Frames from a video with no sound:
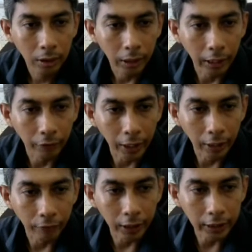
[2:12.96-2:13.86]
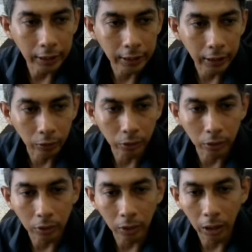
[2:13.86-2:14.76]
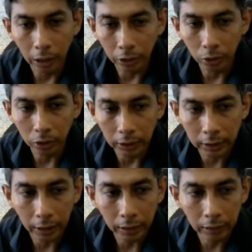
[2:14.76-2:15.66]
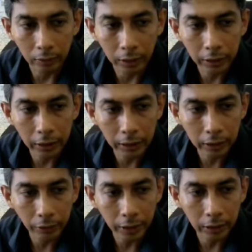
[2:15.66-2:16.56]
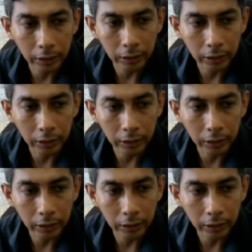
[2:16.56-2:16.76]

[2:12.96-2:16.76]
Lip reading: And we have learned this how to use the stack already last week,